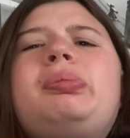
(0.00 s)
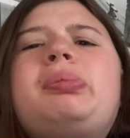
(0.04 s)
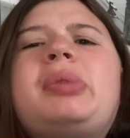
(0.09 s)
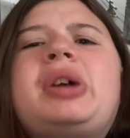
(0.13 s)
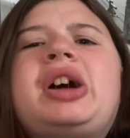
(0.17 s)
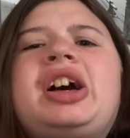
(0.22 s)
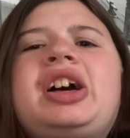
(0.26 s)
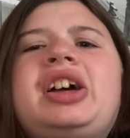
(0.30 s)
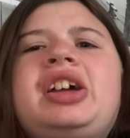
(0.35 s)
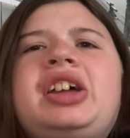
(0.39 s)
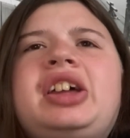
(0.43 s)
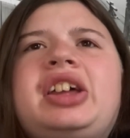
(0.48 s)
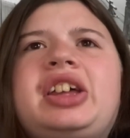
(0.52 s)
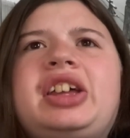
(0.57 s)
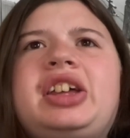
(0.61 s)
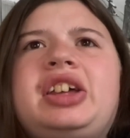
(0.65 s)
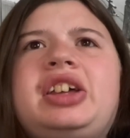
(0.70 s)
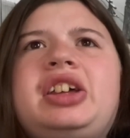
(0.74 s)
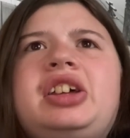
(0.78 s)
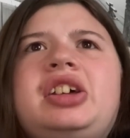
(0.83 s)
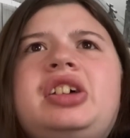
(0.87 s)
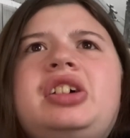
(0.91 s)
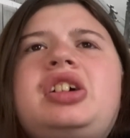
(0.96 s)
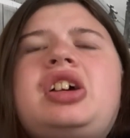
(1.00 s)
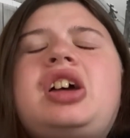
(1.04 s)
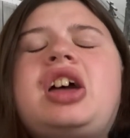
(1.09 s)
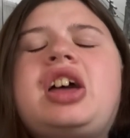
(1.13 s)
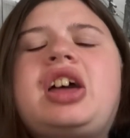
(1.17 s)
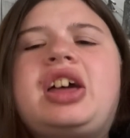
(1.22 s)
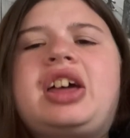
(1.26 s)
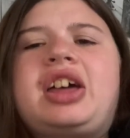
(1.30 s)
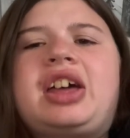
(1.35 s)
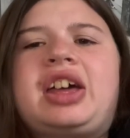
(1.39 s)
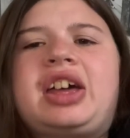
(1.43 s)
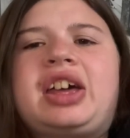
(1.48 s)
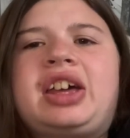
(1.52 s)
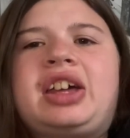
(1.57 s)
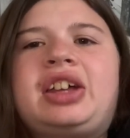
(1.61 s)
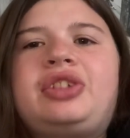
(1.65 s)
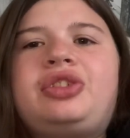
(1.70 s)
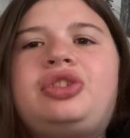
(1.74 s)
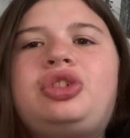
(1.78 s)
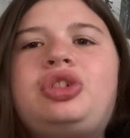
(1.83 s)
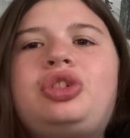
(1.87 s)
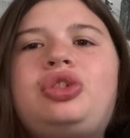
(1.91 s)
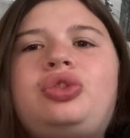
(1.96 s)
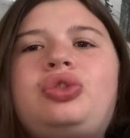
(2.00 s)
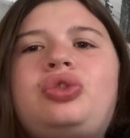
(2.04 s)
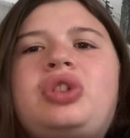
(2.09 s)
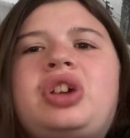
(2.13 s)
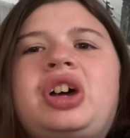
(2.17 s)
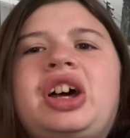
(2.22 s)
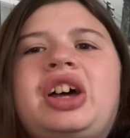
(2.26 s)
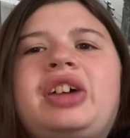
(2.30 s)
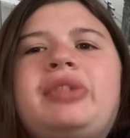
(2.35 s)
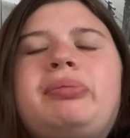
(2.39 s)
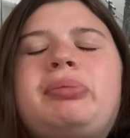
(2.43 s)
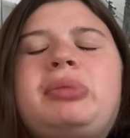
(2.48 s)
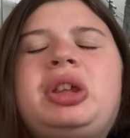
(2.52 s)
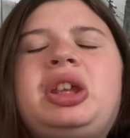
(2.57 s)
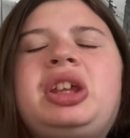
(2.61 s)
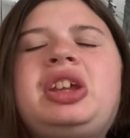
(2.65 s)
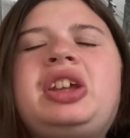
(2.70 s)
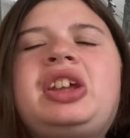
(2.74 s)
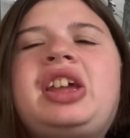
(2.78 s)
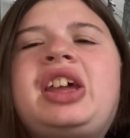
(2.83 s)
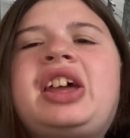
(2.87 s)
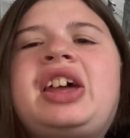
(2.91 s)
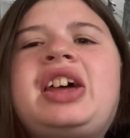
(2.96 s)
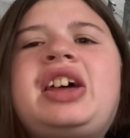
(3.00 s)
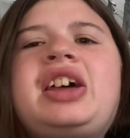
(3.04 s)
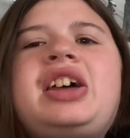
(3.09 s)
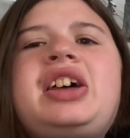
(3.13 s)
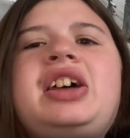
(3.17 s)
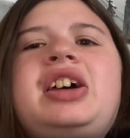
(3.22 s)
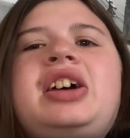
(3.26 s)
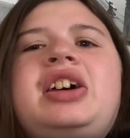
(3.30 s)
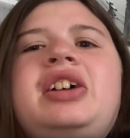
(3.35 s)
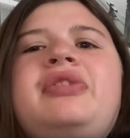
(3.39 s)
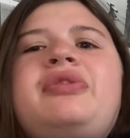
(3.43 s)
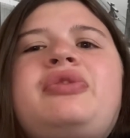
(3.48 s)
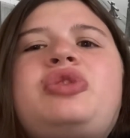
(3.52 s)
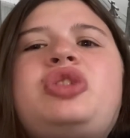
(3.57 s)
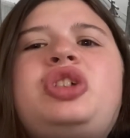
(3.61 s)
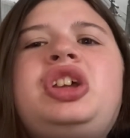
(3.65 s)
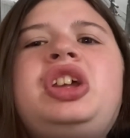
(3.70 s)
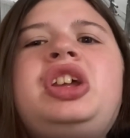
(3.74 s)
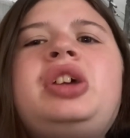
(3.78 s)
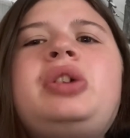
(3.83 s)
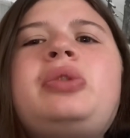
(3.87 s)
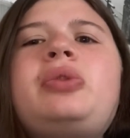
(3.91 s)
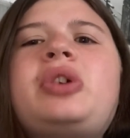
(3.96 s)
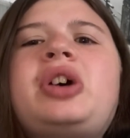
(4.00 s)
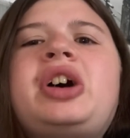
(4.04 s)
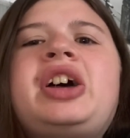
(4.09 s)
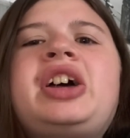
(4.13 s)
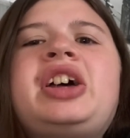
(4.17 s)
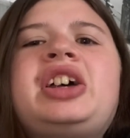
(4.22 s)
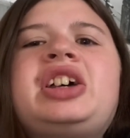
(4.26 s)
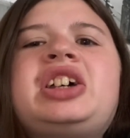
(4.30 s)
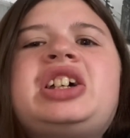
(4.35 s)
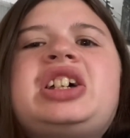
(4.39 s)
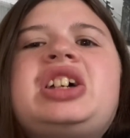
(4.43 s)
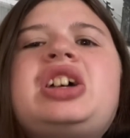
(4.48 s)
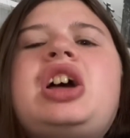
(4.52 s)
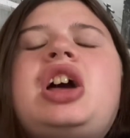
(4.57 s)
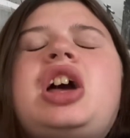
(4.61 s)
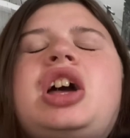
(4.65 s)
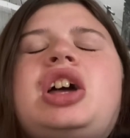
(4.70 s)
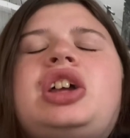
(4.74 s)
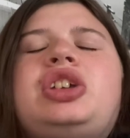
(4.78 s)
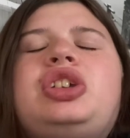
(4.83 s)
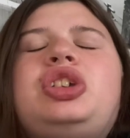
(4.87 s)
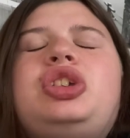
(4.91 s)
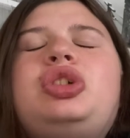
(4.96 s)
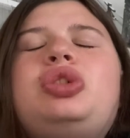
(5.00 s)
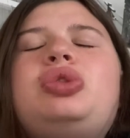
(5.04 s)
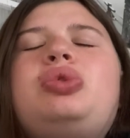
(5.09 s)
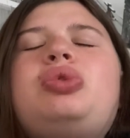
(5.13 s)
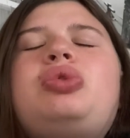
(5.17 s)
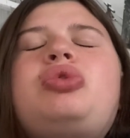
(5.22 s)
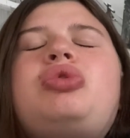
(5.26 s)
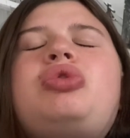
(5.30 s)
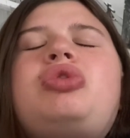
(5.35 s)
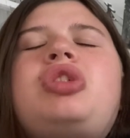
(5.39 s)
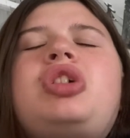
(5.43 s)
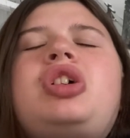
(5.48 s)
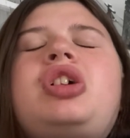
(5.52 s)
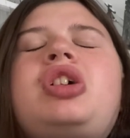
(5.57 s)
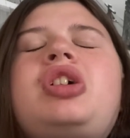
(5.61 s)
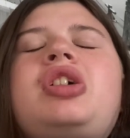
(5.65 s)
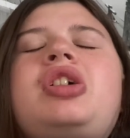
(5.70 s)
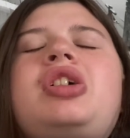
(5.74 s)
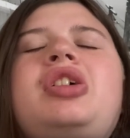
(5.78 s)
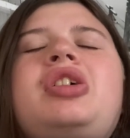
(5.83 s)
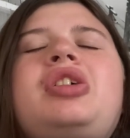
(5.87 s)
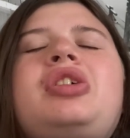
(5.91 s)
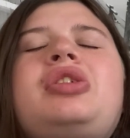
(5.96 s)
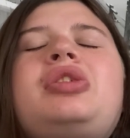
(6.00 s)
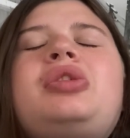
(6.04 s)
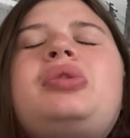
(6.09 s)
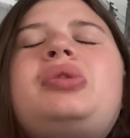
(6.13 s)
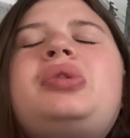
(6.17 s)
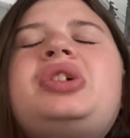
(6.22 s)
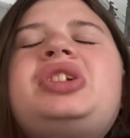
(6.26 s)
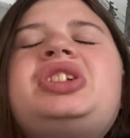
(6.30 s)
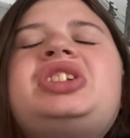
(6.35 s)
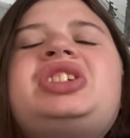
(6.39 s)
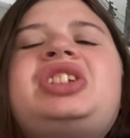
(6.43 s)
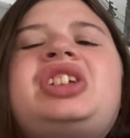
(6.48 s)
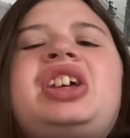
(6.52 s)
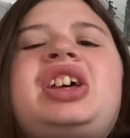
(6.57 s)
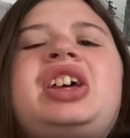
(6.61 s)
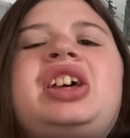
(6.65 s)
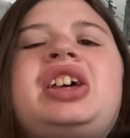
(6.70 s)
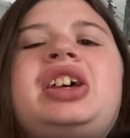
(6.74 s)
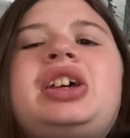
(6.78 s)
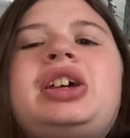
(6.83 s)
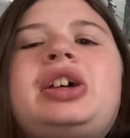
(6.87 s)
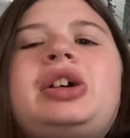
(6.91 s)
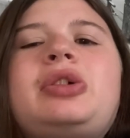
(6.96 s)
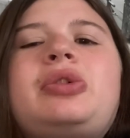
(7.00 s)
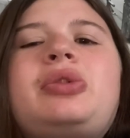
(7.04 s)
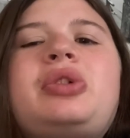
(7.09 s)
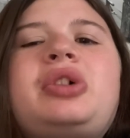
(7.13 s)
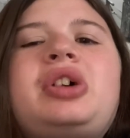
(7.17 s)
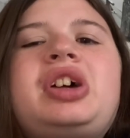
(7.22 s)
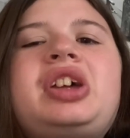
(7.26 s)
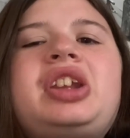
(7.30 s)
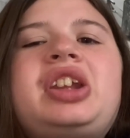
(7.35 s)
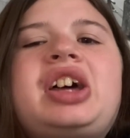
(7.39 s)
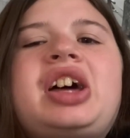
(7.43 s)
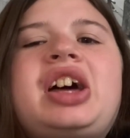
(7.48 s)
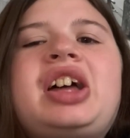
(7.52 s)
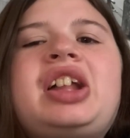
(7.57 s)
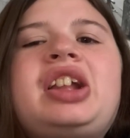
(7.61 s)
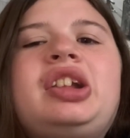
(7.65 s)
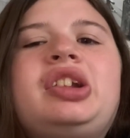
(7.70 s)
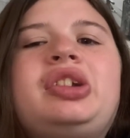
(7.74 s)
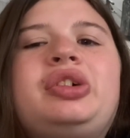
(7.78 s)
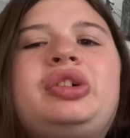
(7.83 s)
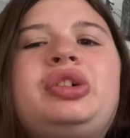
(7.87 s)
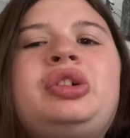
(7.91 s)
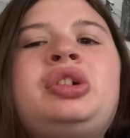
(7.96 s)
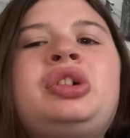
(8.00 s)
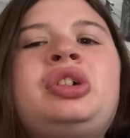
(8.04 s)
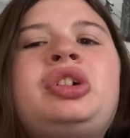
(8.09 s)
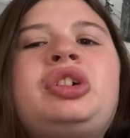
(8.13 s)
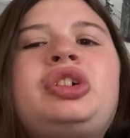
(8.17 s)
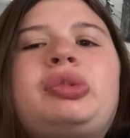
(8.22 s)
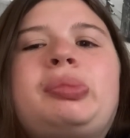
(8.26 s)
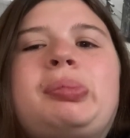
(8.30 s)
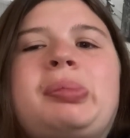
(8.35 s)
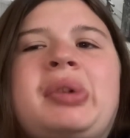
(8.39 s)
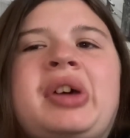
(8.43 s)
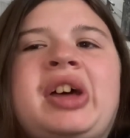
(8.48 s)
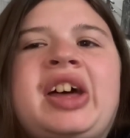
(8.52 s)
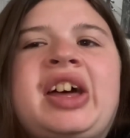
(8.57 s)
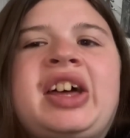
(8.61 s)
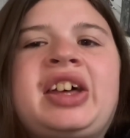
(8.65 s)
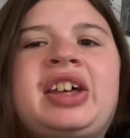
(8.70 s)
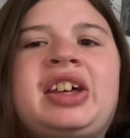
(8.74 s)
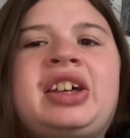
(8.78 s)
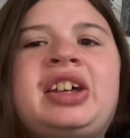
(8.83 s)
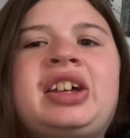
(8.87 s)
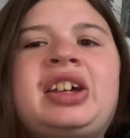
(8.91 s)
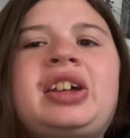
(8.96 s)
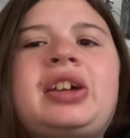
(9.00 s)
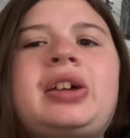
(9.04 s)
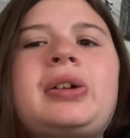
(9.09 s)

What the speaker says: my hair, had to drive me everywhere. You were always there when I looked back.